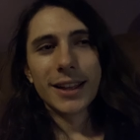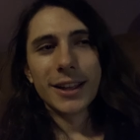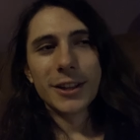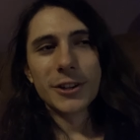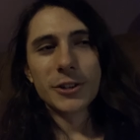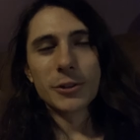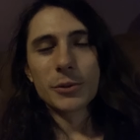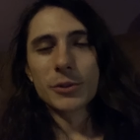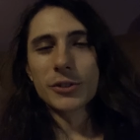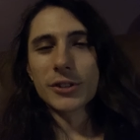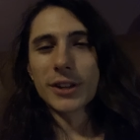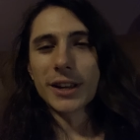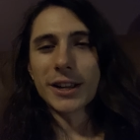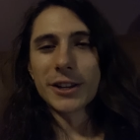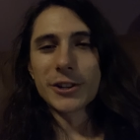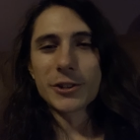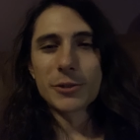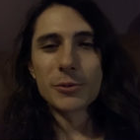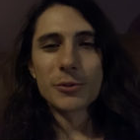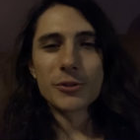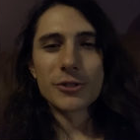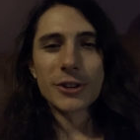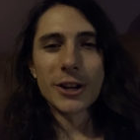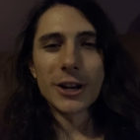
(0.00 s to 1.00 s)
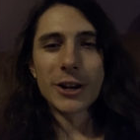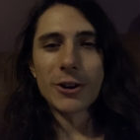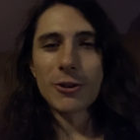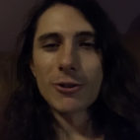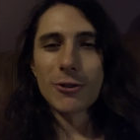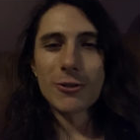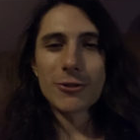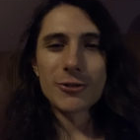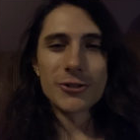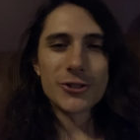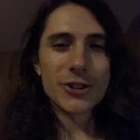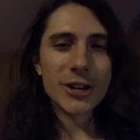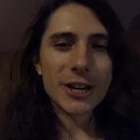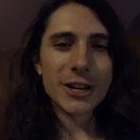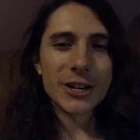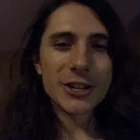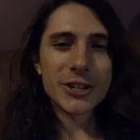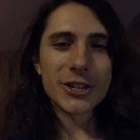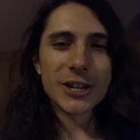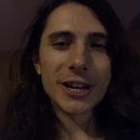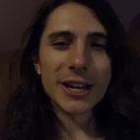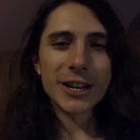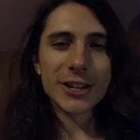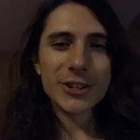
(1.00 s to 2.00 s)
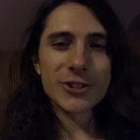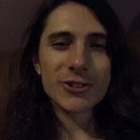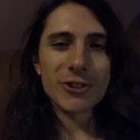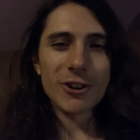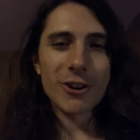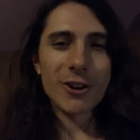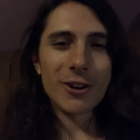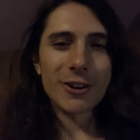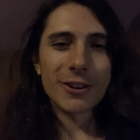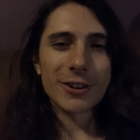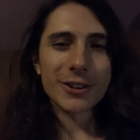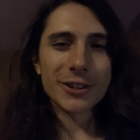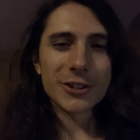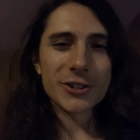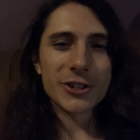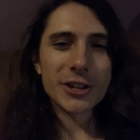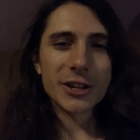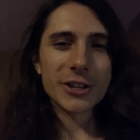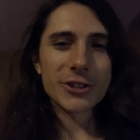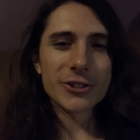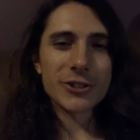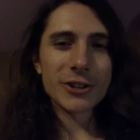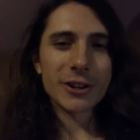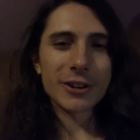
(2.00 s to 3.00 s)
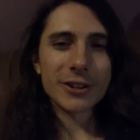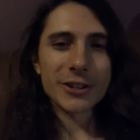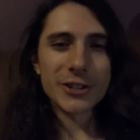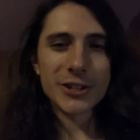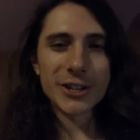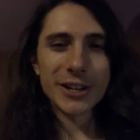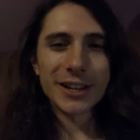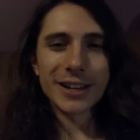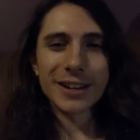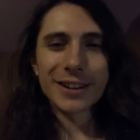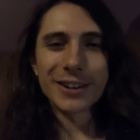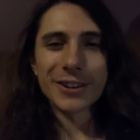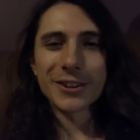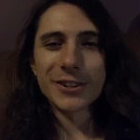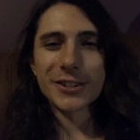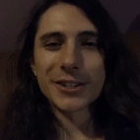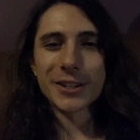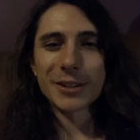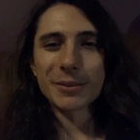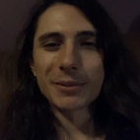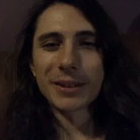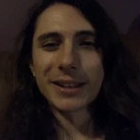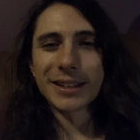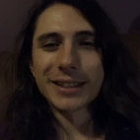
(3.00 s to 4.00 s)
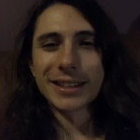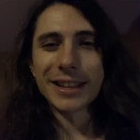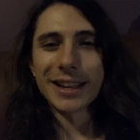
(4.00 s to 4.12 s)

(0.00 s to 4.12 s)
she was like she was like oh ching ching chong ching chong ching or something like